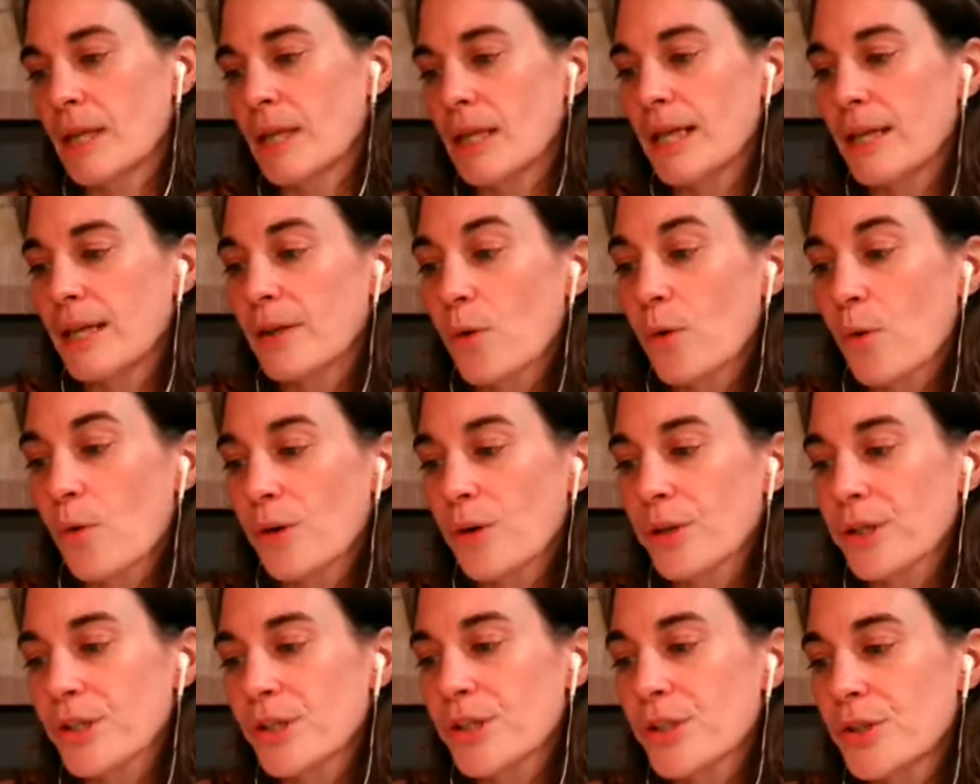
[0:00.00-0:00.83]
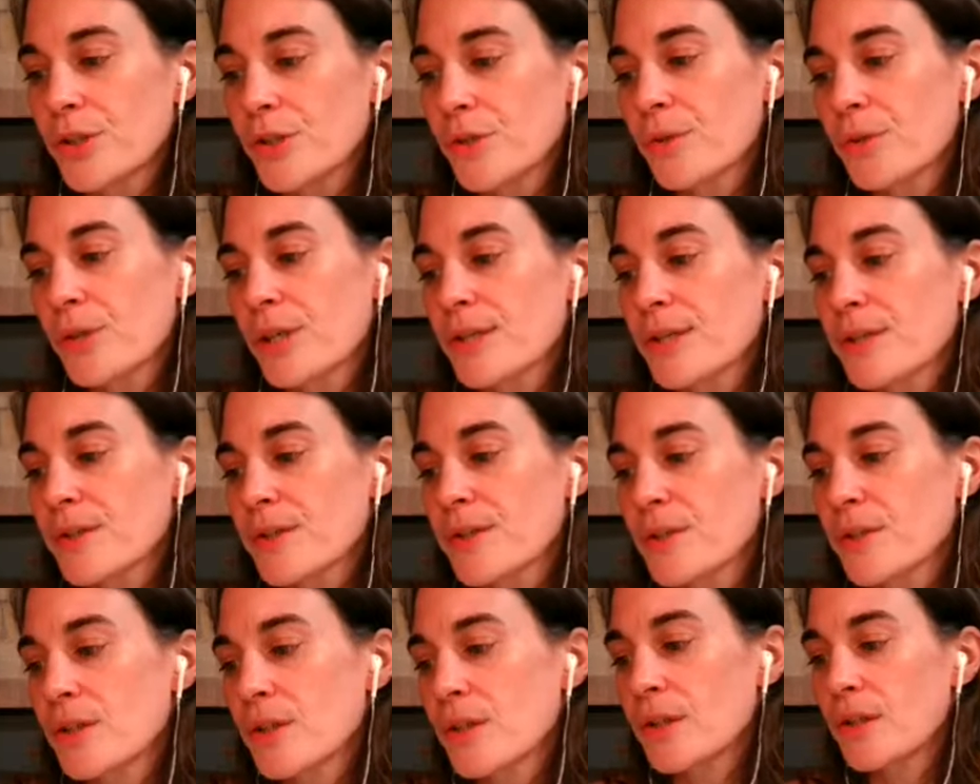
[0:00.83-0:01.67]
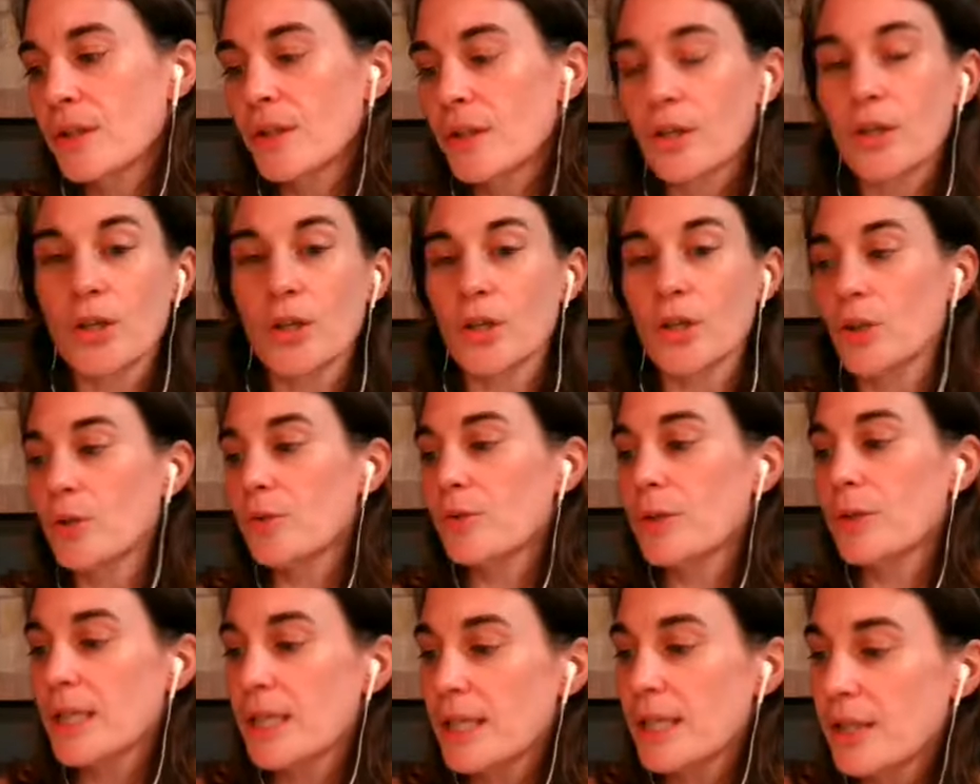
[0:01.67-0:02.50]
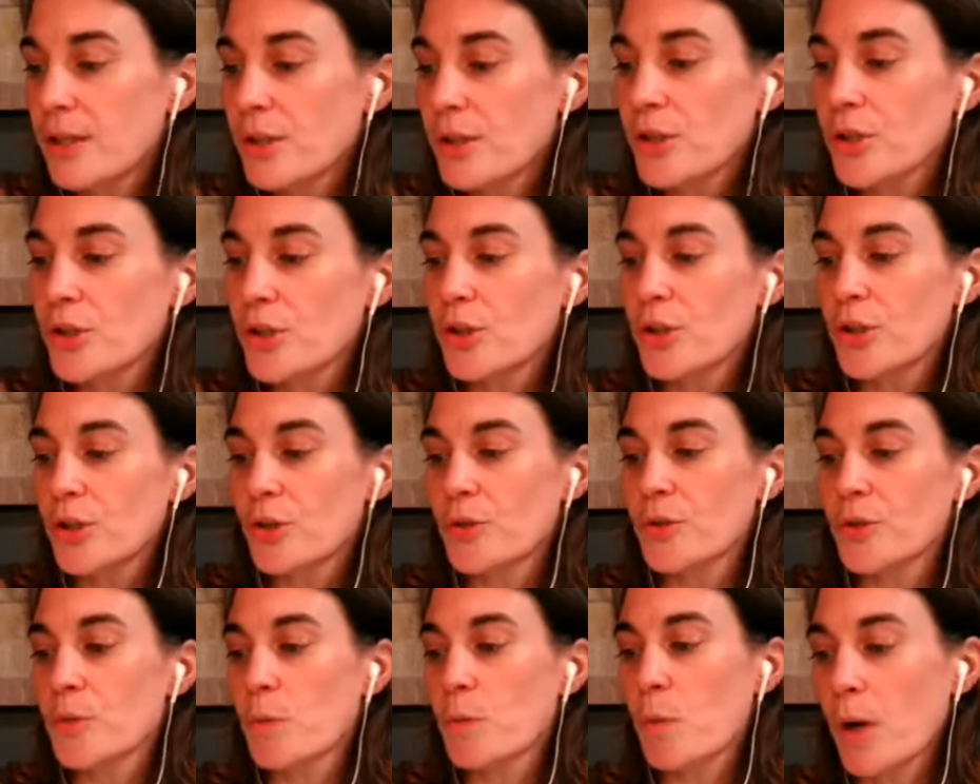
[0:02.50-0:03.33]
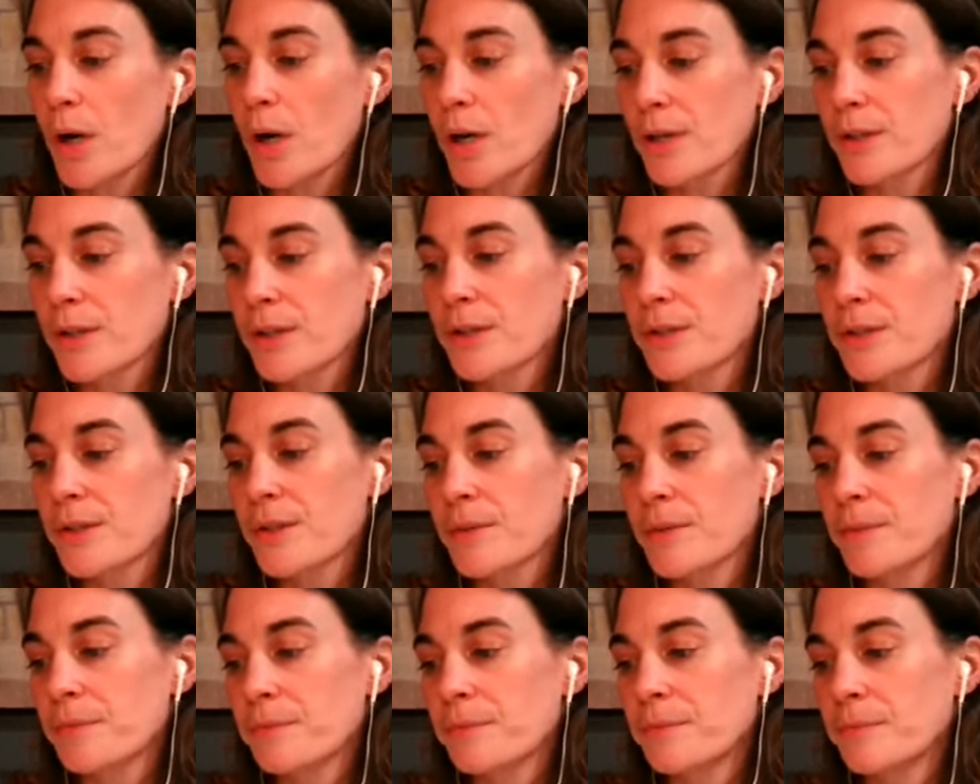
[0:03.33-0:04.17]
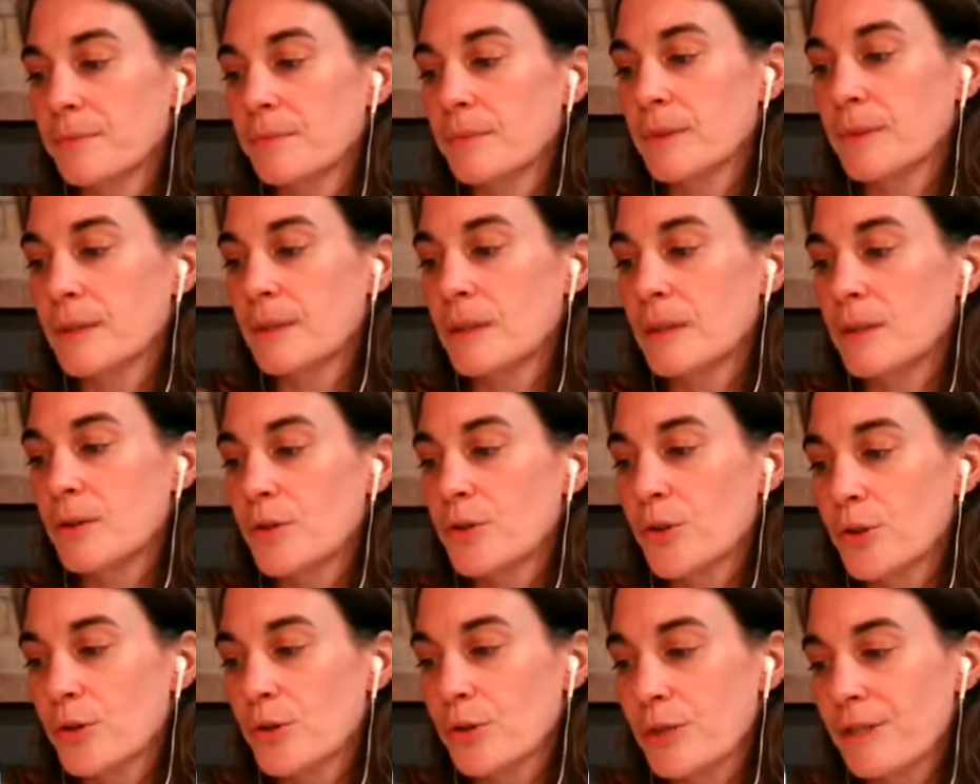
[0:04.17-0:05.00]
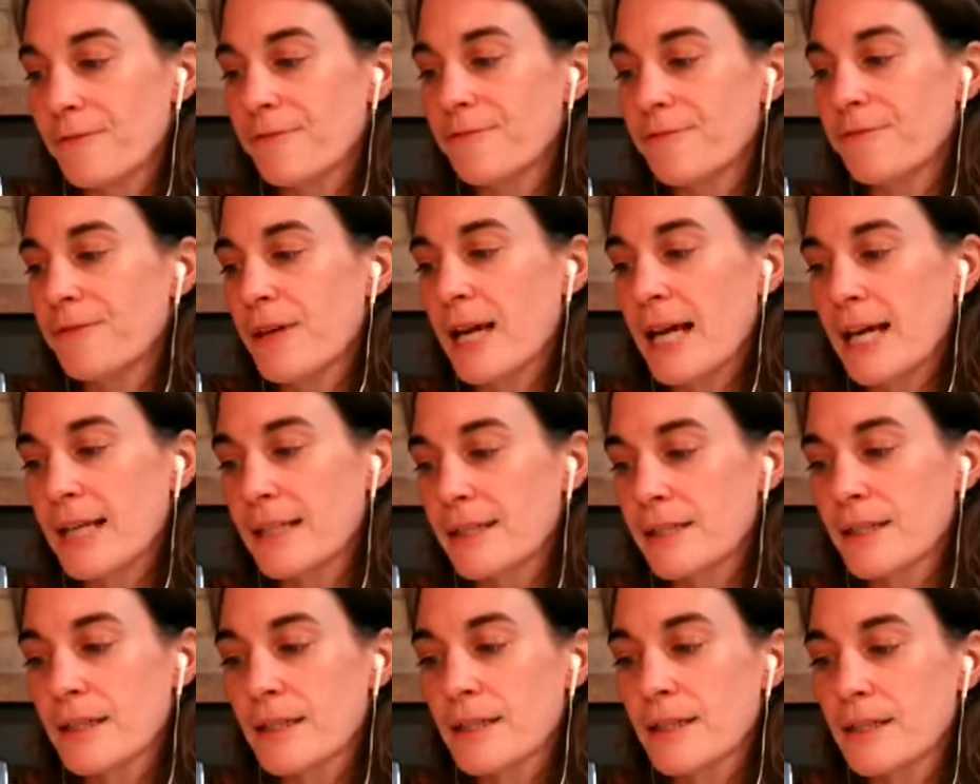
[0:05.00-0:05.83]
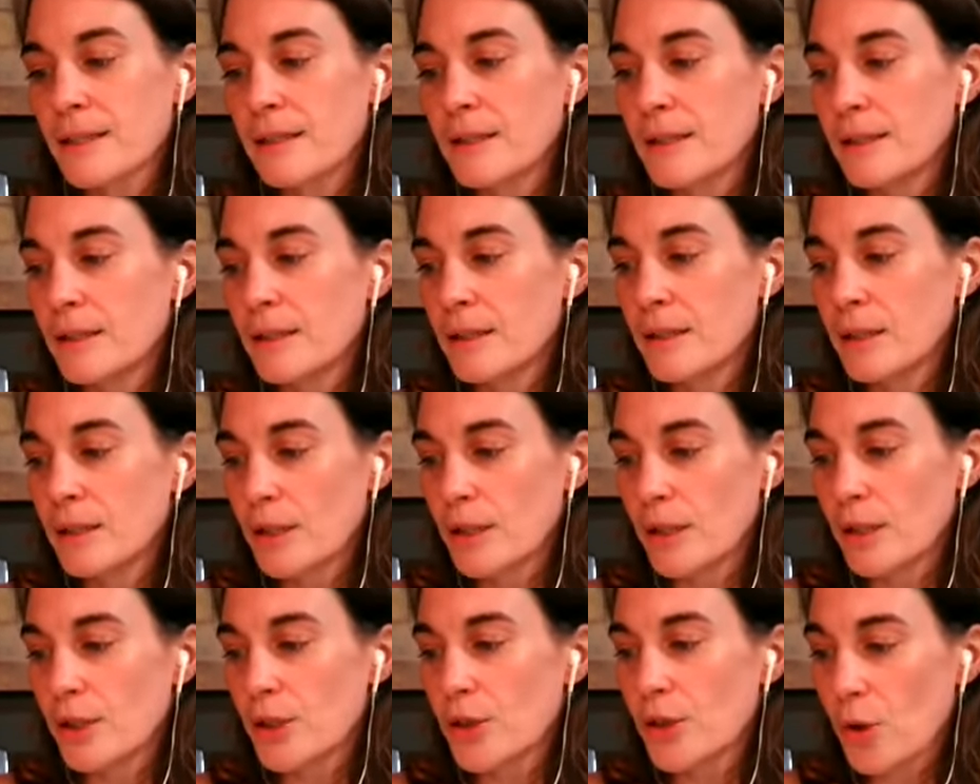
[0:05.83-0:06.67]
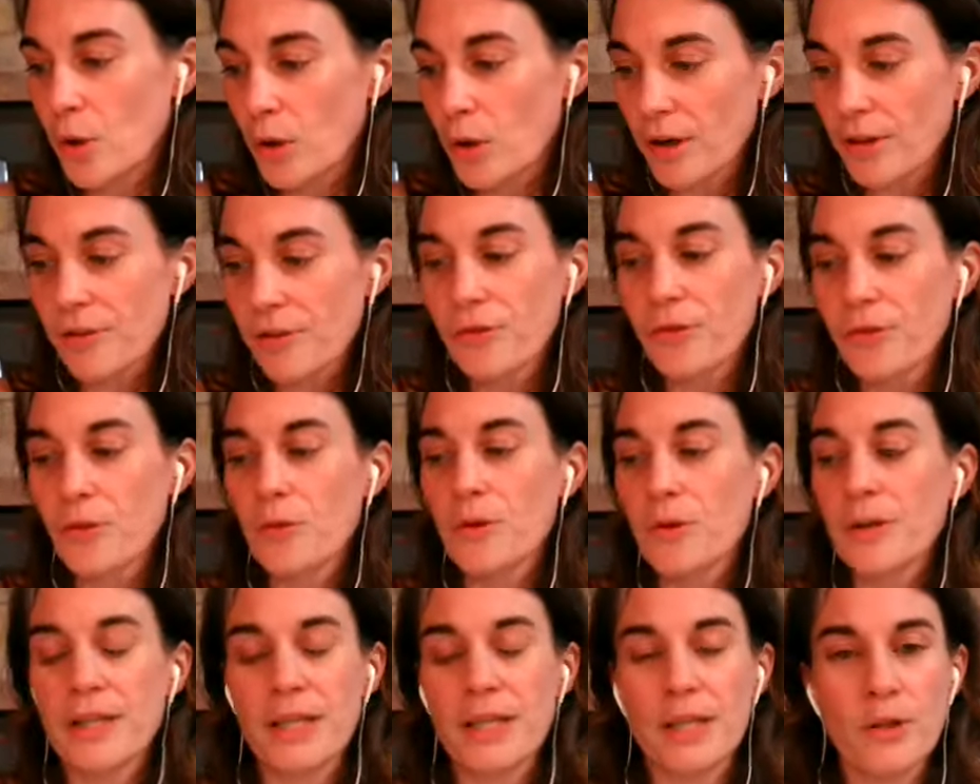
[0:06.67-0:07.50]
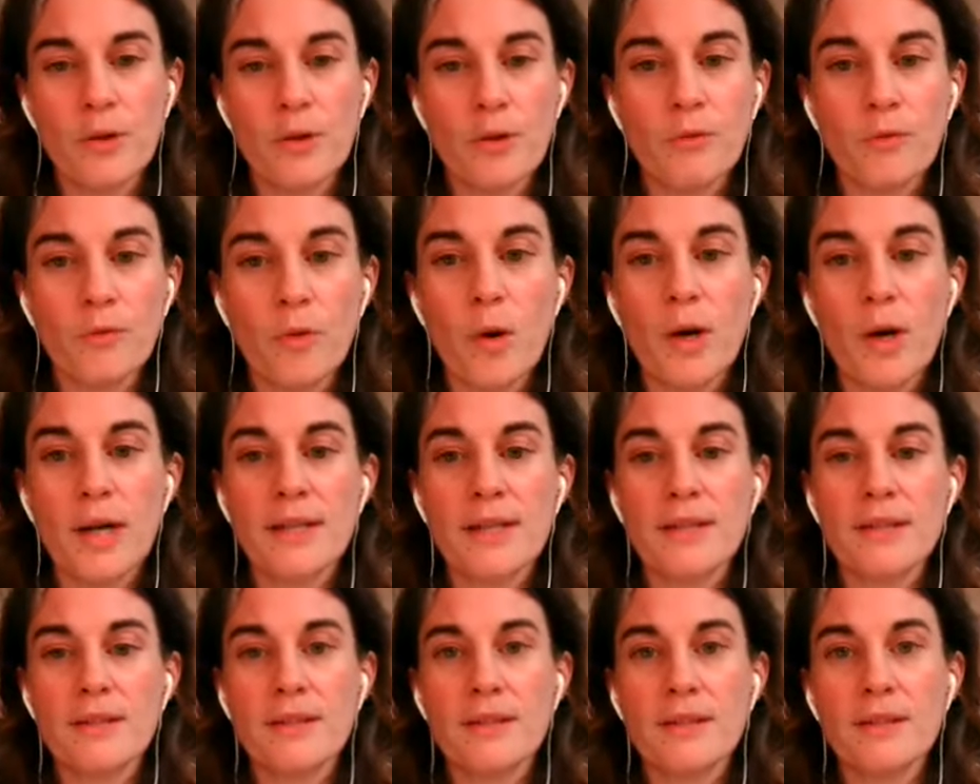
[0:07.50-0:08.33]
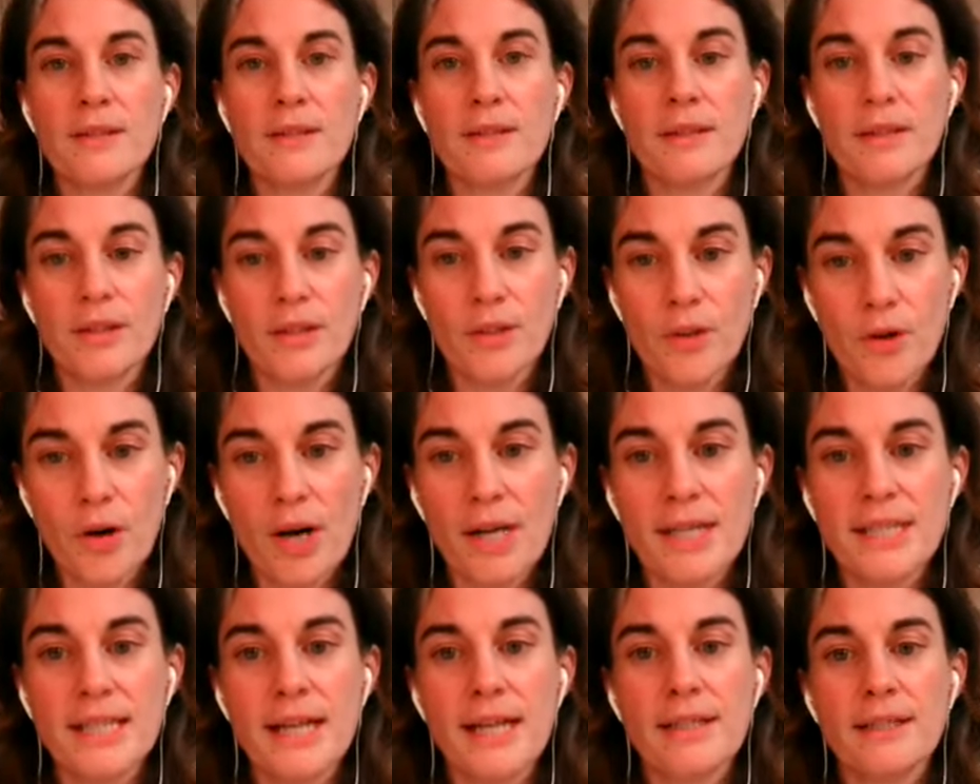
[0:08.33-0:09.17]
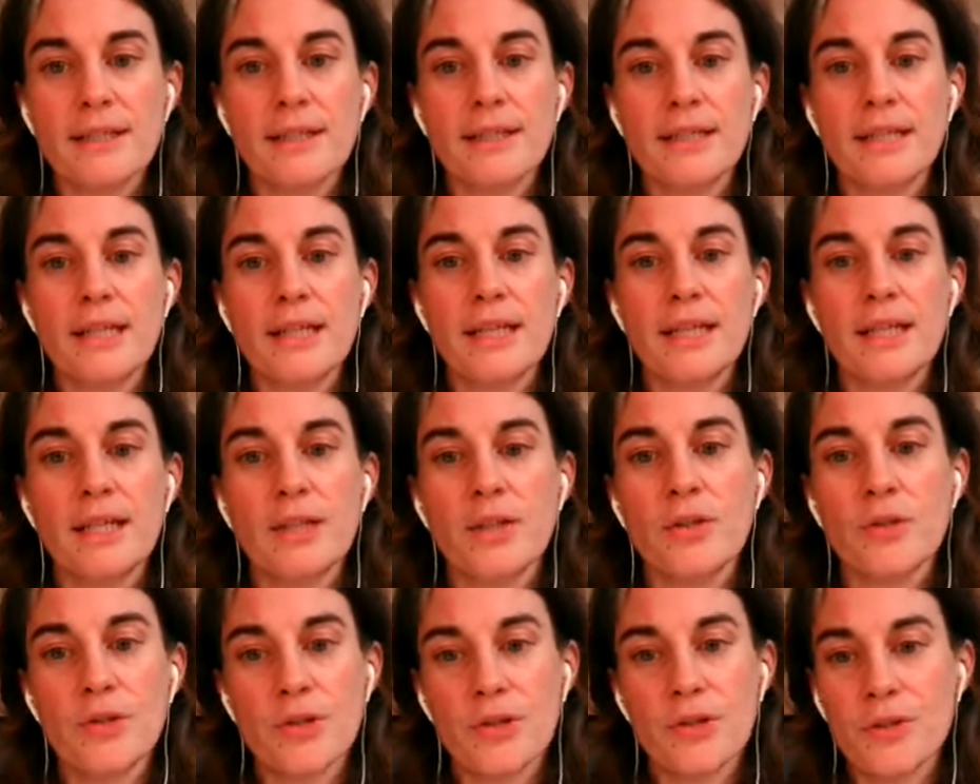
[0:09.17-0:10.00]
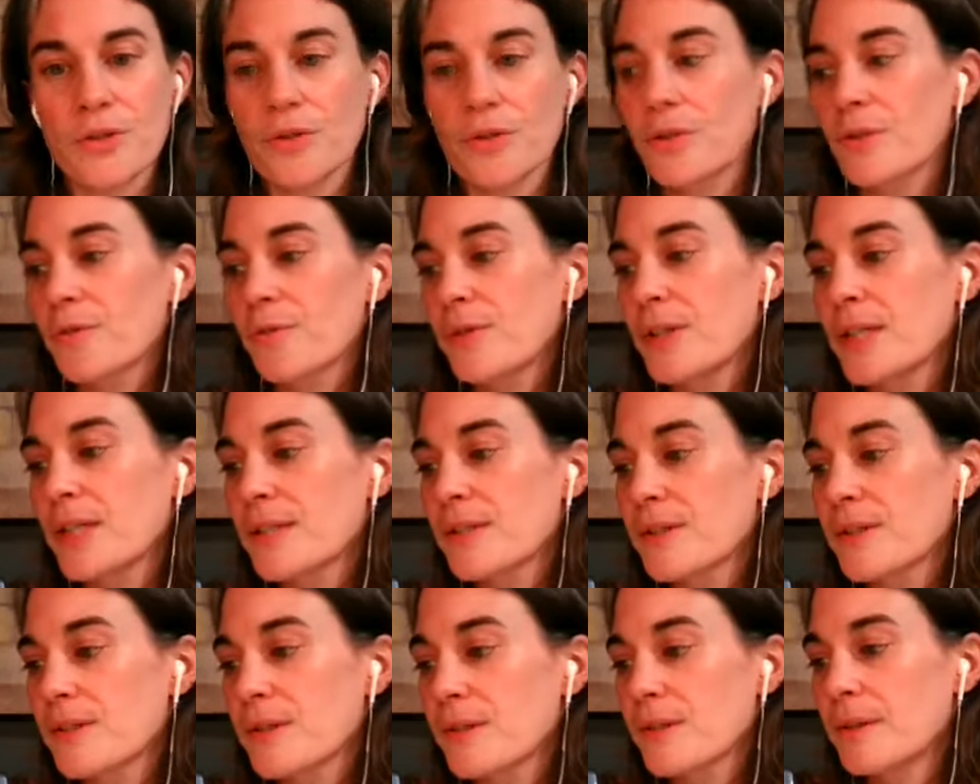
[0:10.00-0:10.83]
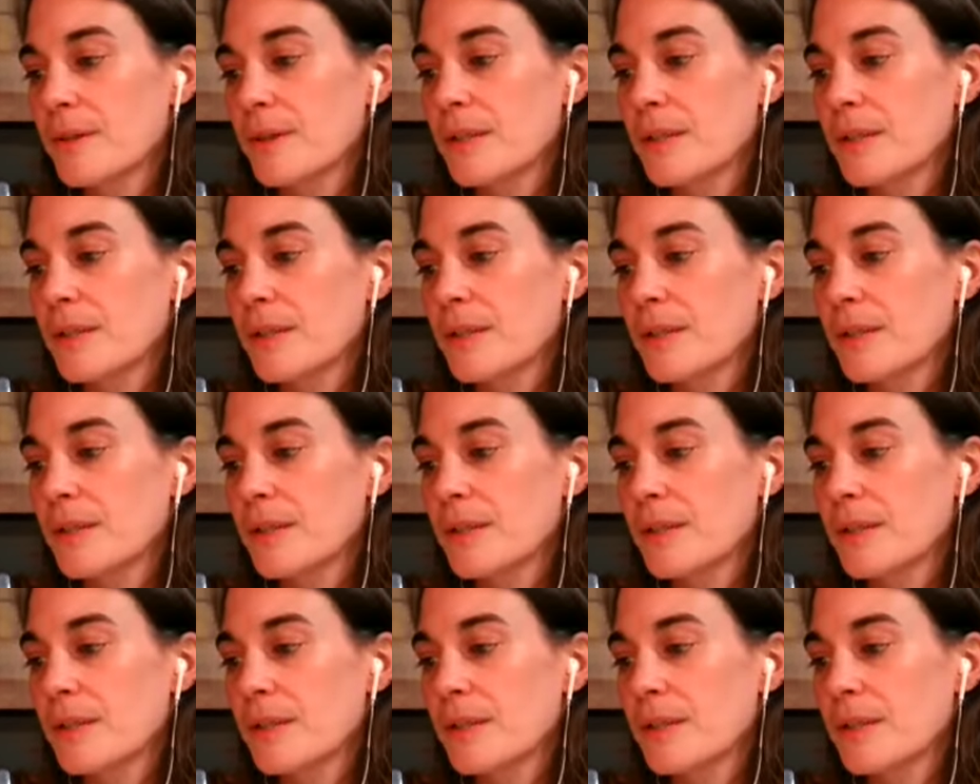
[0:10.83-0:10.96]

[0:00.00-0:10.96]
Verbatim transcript: In order to do this, you need to use words to defend your authority, your voice, your identity, your assertiveness.